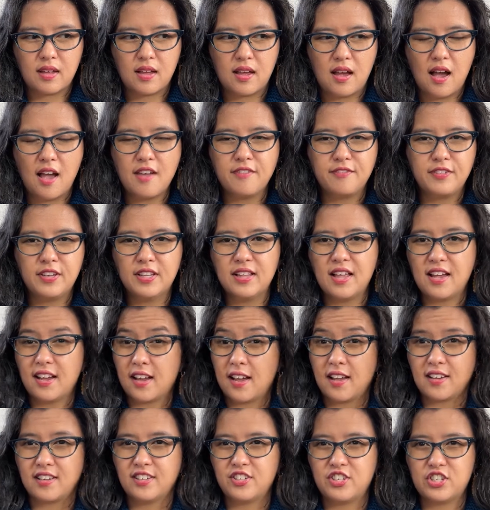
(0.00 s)
I
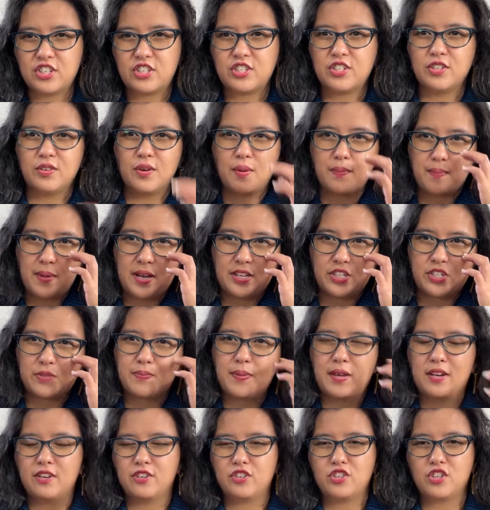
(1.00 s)
can just do a much
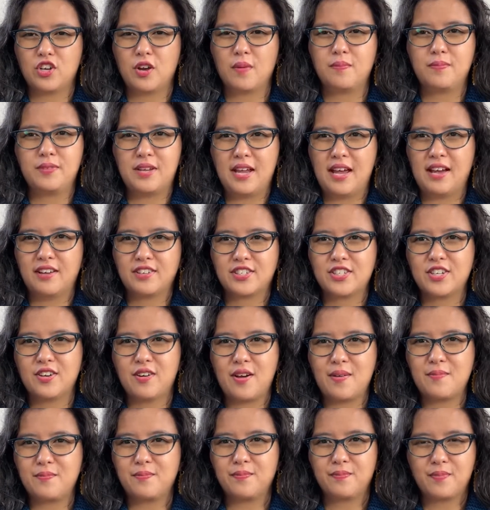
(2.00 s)
better job now.
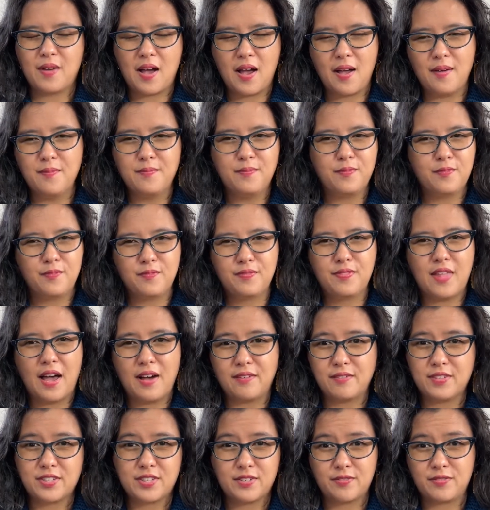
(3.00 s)
So that
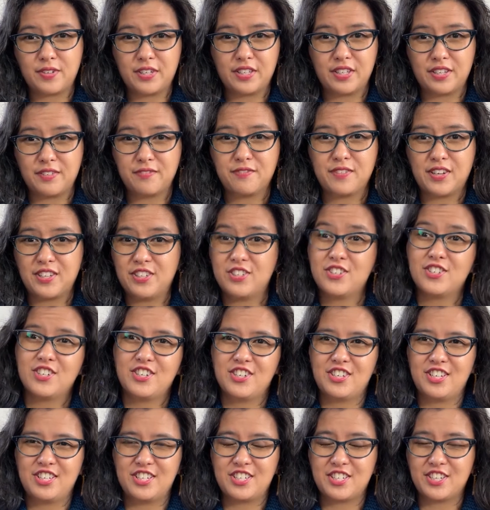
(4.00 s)
was a really fun
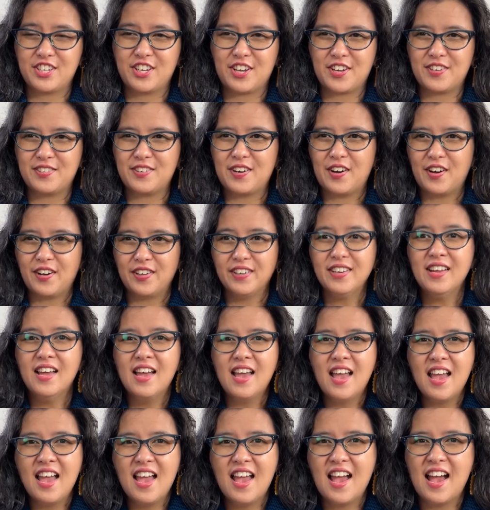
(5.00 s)
journey to go on.
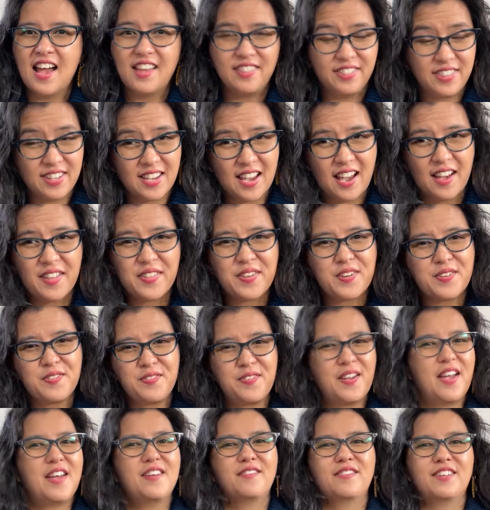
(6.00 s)
And the other
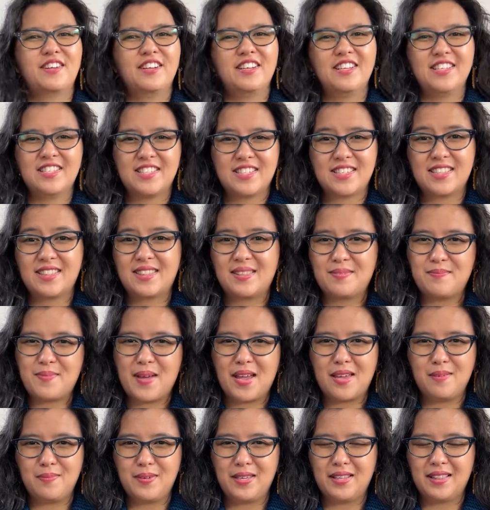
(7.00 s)
favorite is the
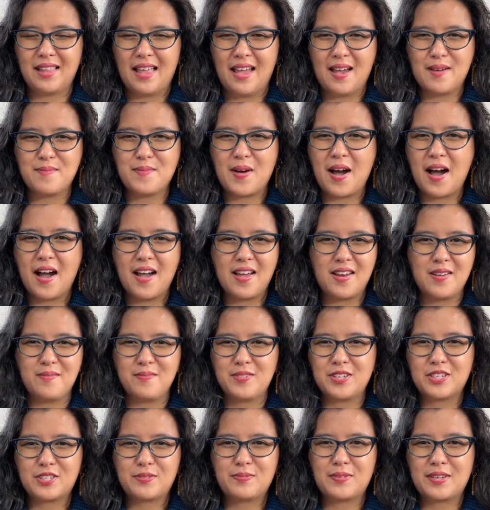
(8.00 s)
baby lamb item,
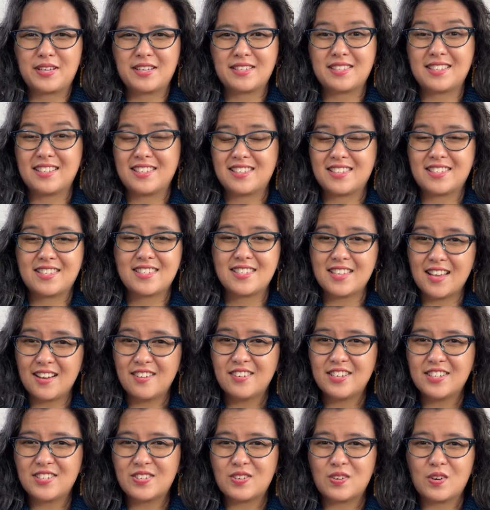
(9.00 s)
just because it's so
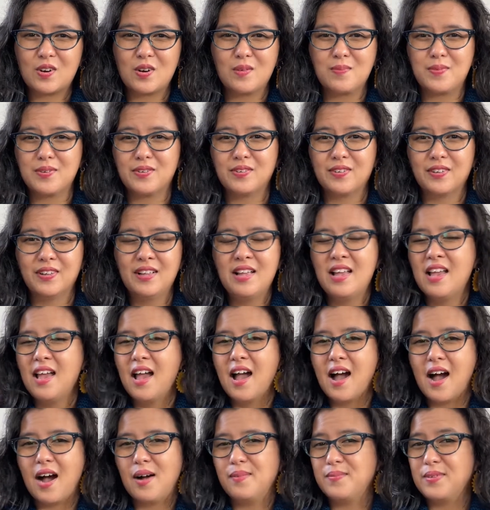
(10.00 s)
adorable.
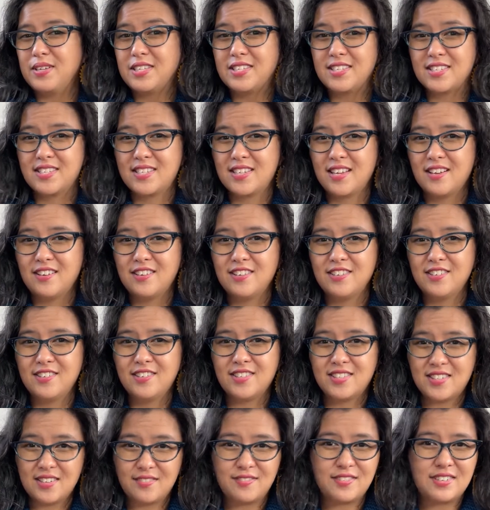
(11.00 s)
It's so
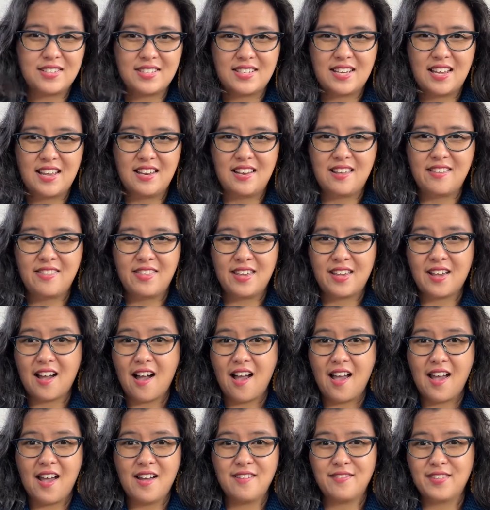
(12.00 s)
different to anything I
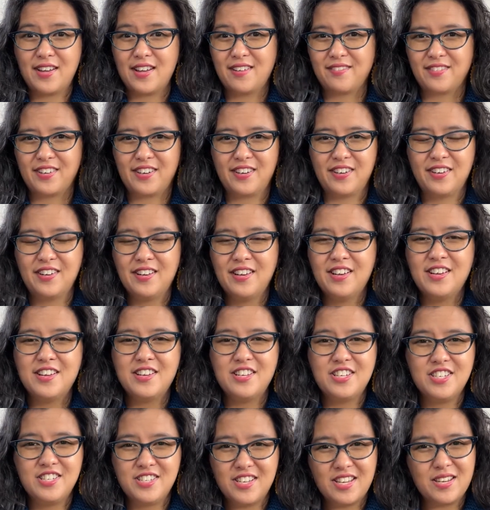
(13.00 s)
have ever
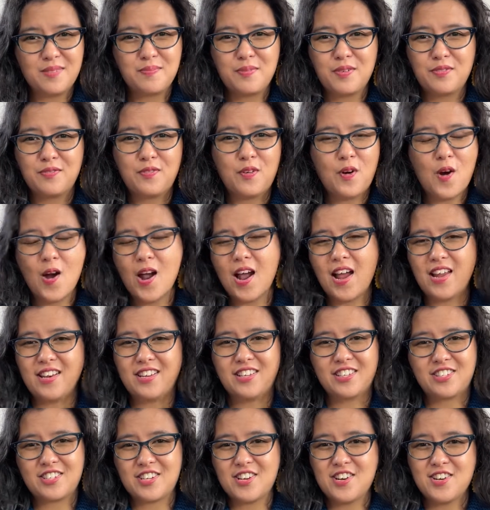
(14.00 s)
knit before, and
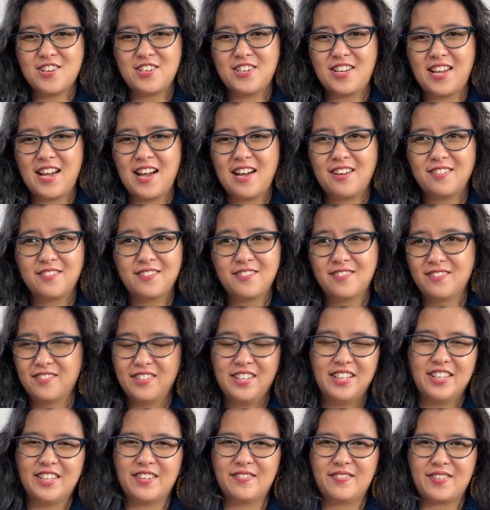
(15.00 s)
it turned out
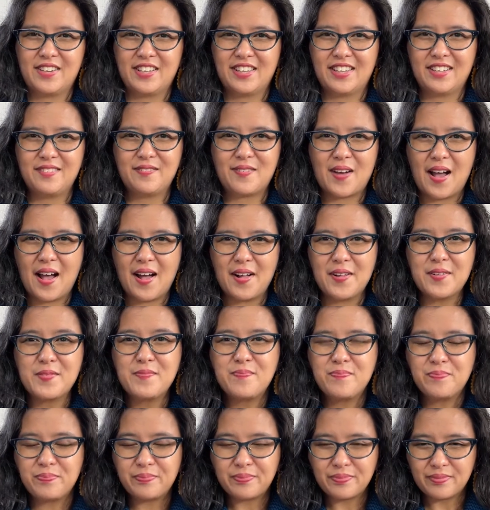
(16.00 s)
really, really well.
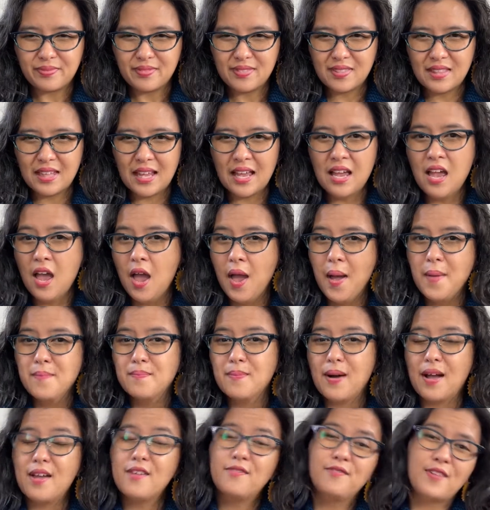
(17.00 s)

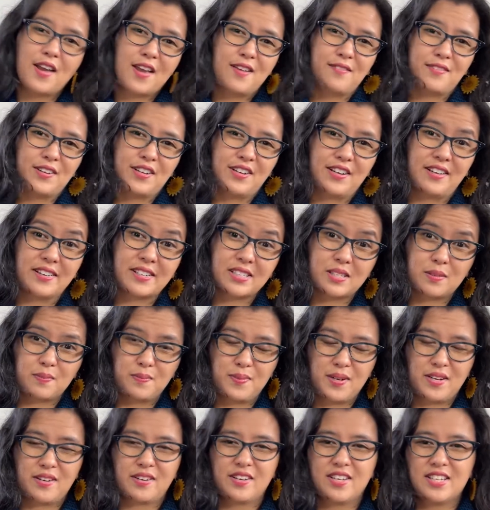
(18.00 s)
My favorite
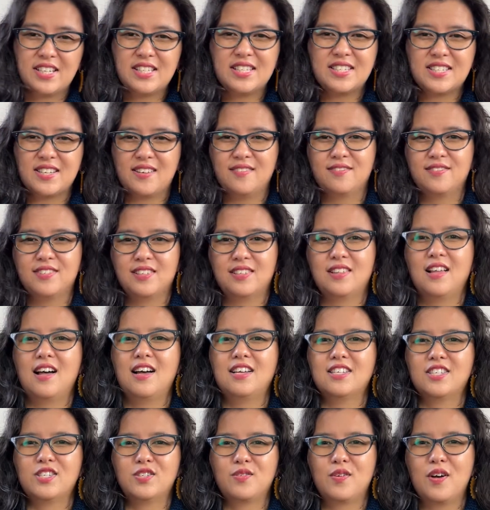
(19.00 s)
experience of the
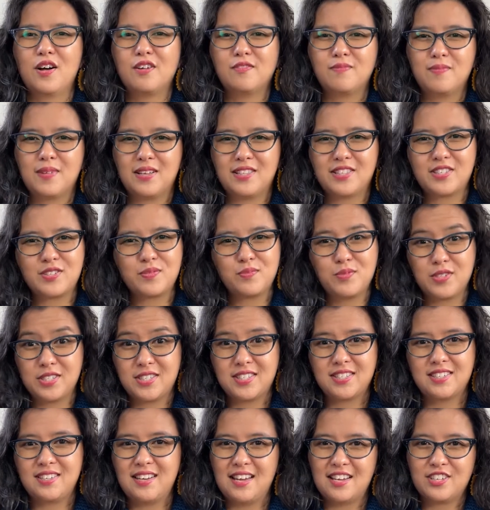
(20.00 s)
last 12 months was
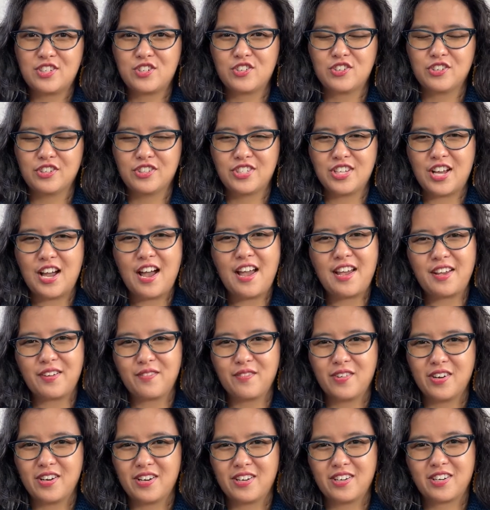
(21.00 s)
the natural dyeing
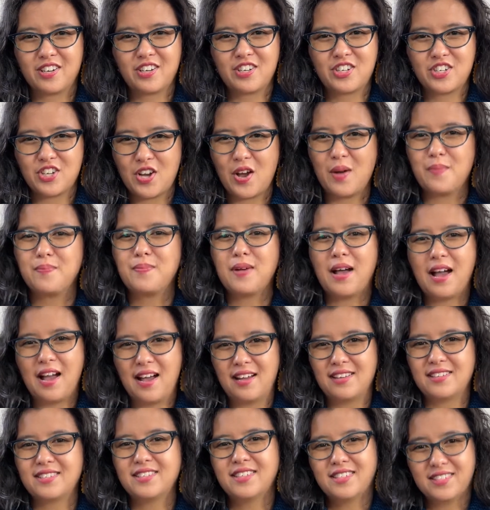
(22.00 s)
workshop
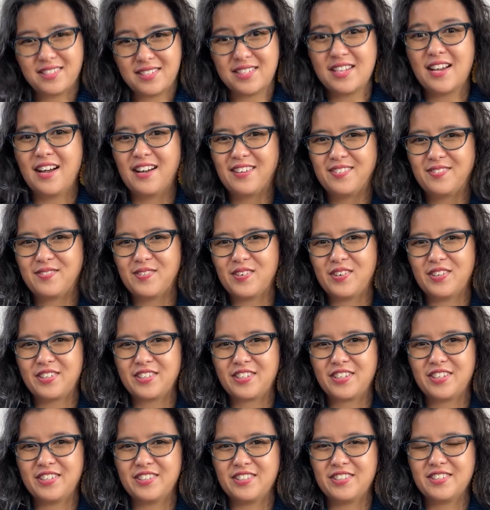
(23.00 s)
at Tarn Wan
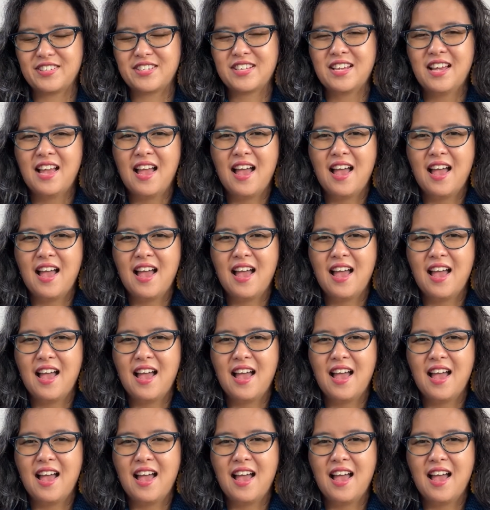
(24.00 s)
Coot.